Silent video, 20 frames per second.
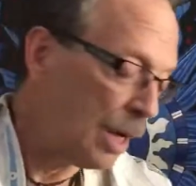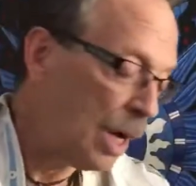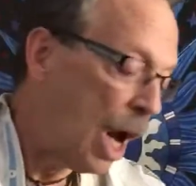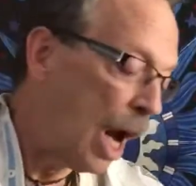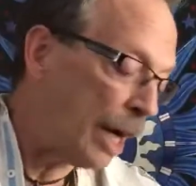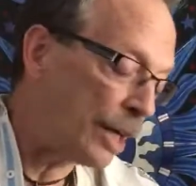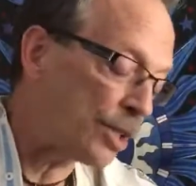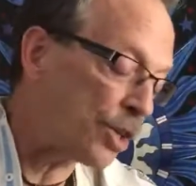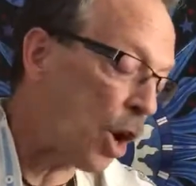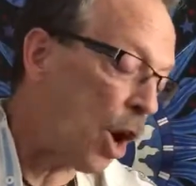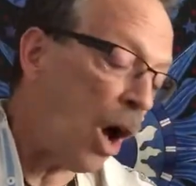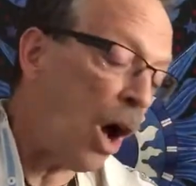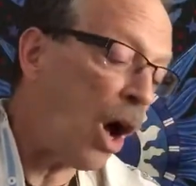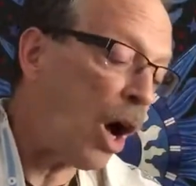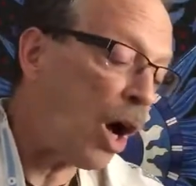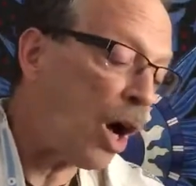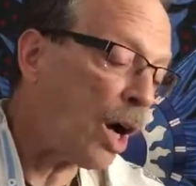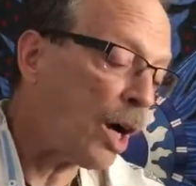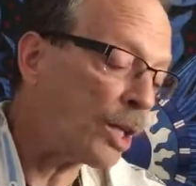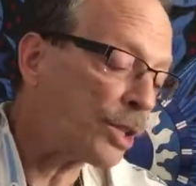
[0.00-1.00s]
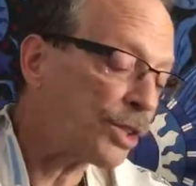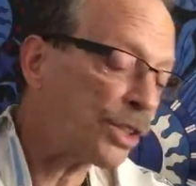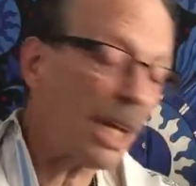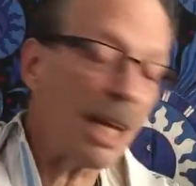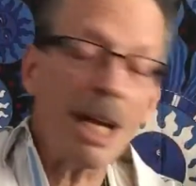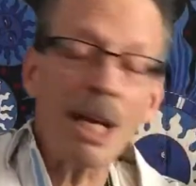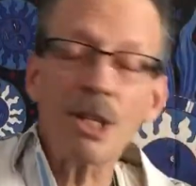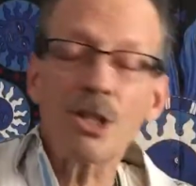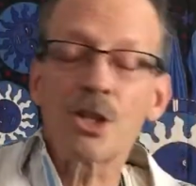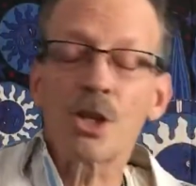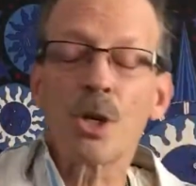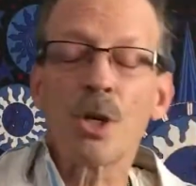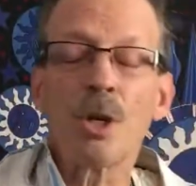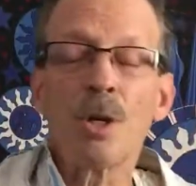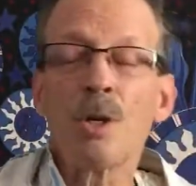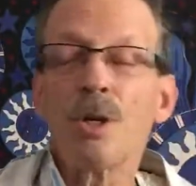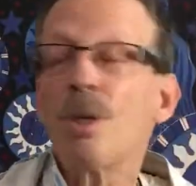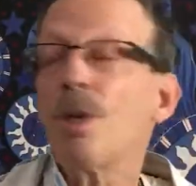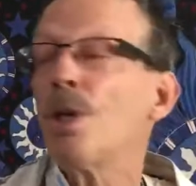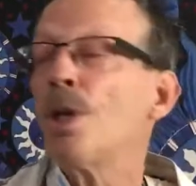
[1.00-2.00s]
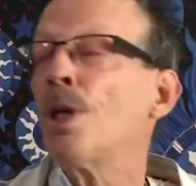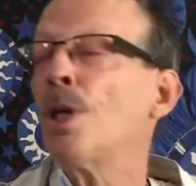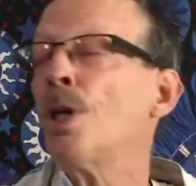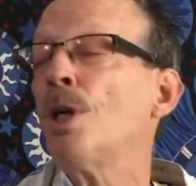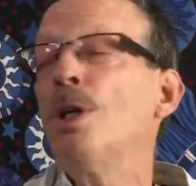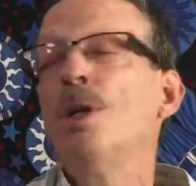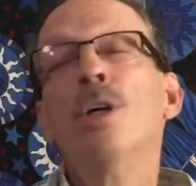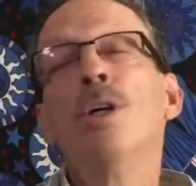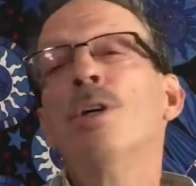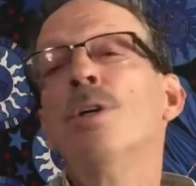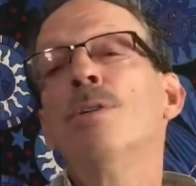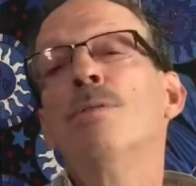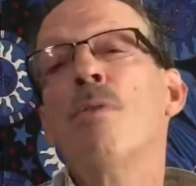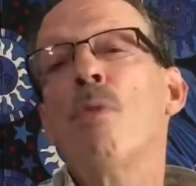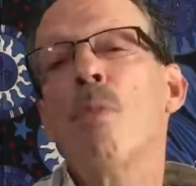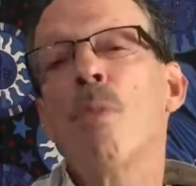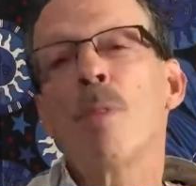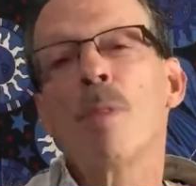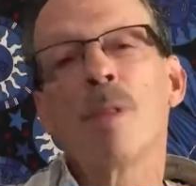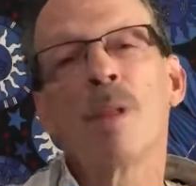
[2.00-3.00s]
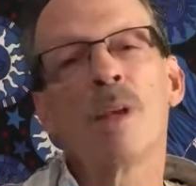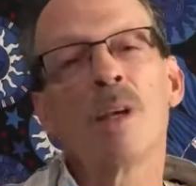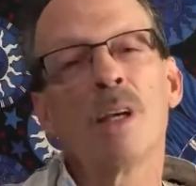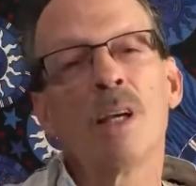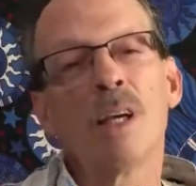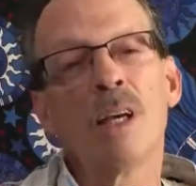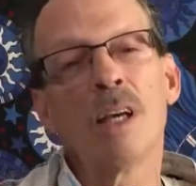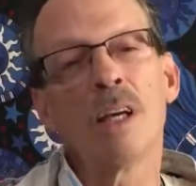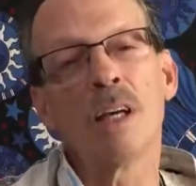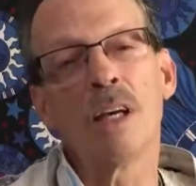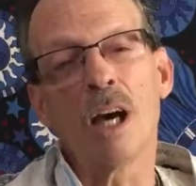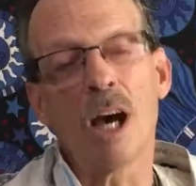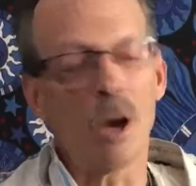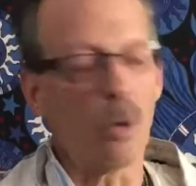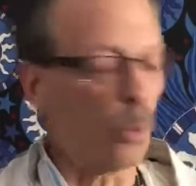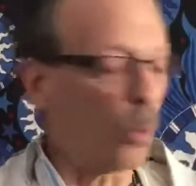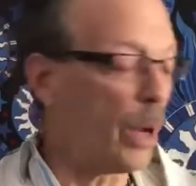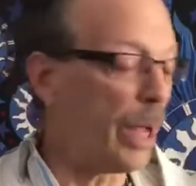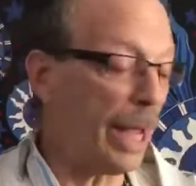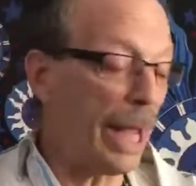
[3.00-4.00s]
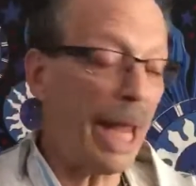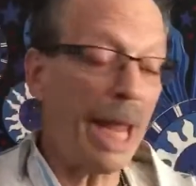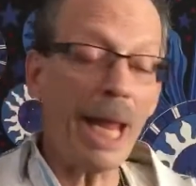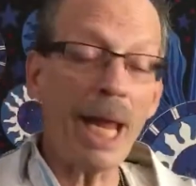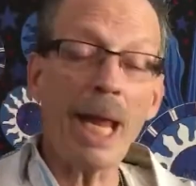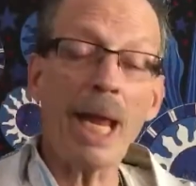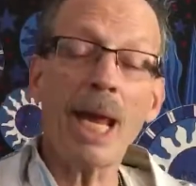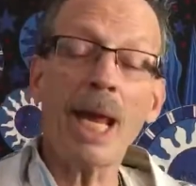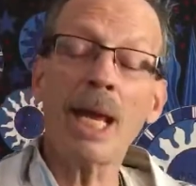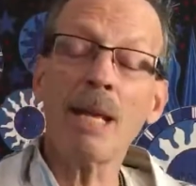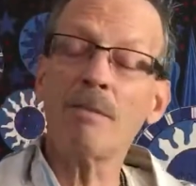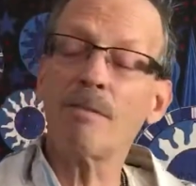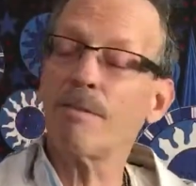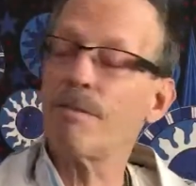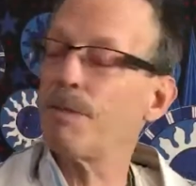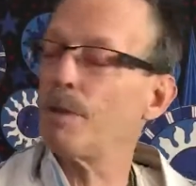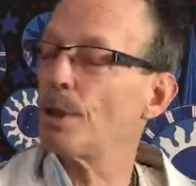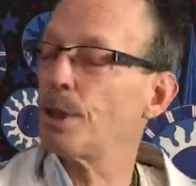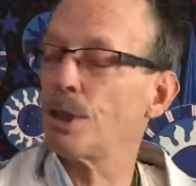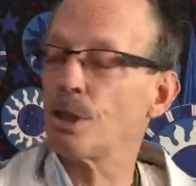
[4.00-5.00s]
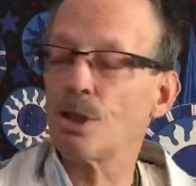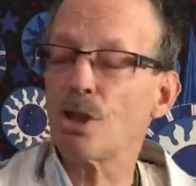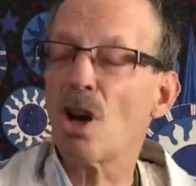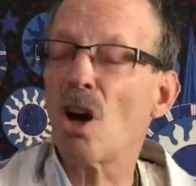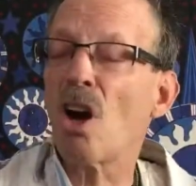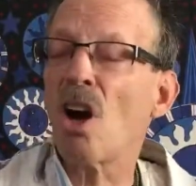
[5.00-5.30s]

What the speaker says: I toss and I turn, I wait for the